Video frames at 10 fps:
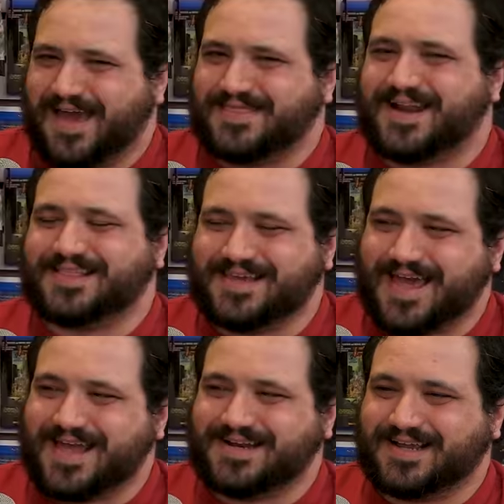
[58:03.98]
And then at the
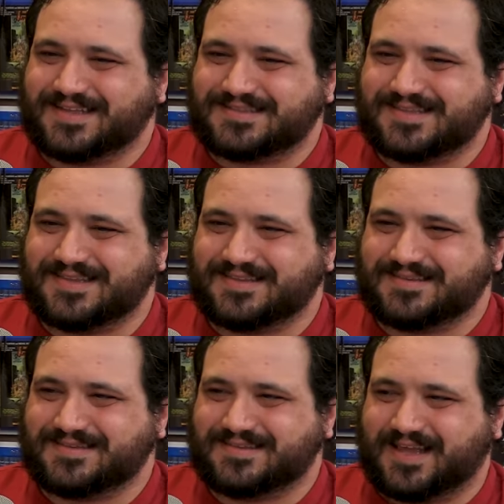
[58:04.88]
end, it's
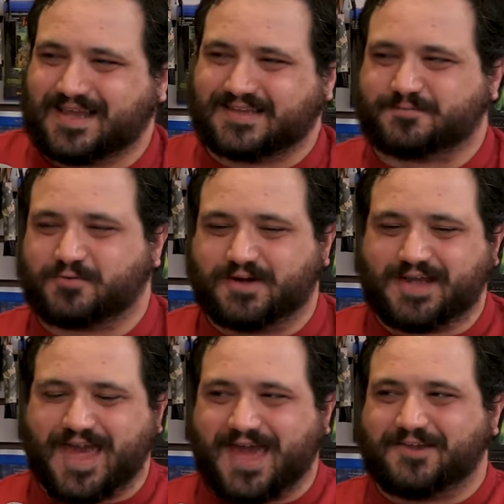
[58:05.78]
like it's
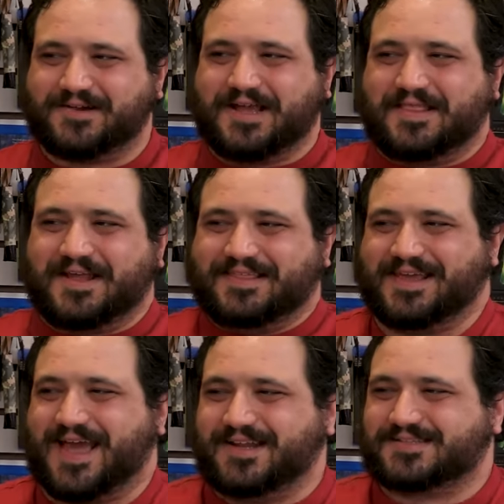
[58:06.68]
pretty accurate. And then at
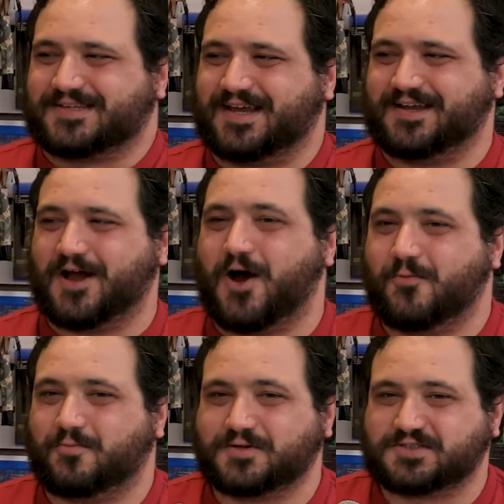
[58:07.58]
the end, it's like,
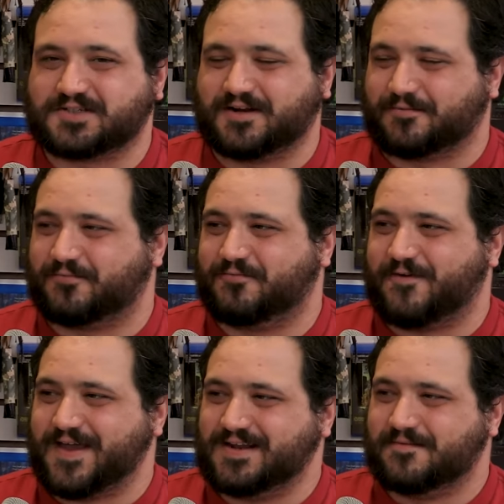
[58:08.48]
oh, we're just gonna
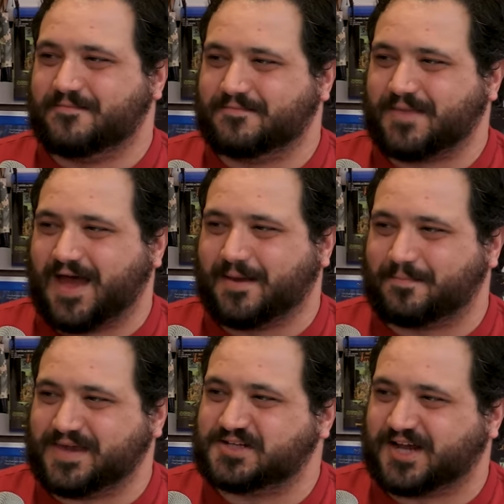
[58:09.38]
fight him at a
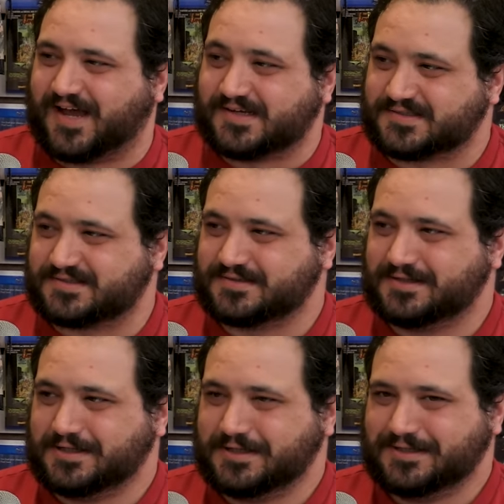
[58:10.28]
beach house.
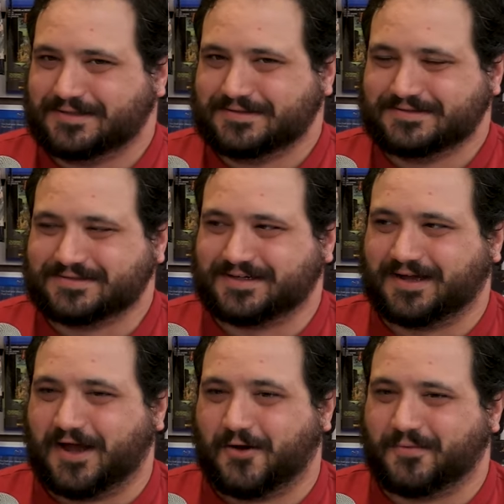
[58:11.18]
Like,
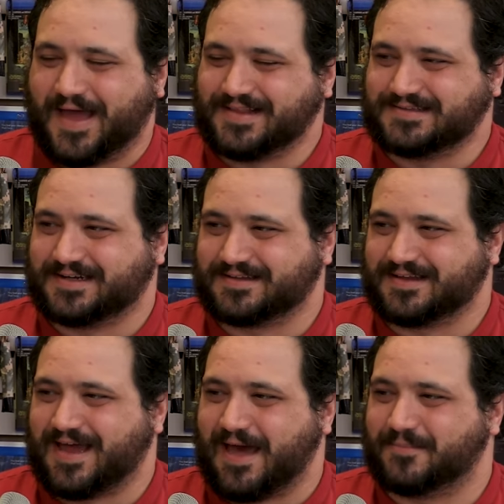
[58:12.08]
oh, that didn't
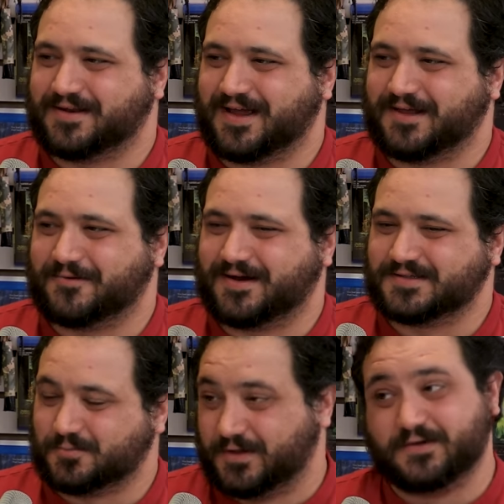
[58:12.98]
happen anywhere
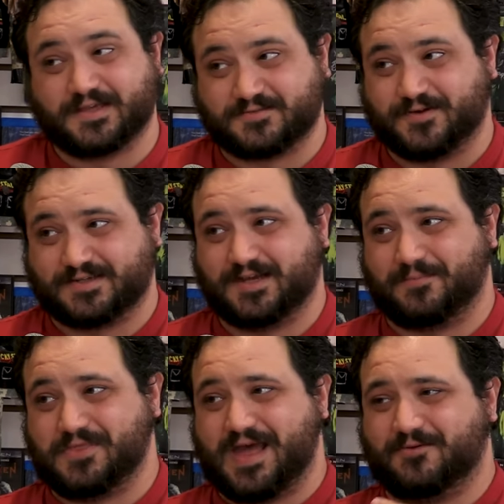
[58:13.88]
else. Will gets fucked
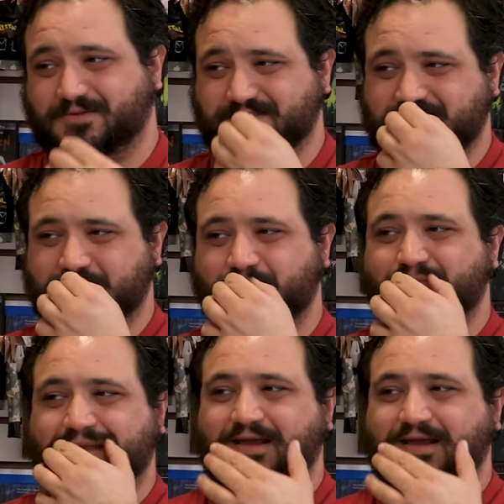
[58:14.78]
up in that one too.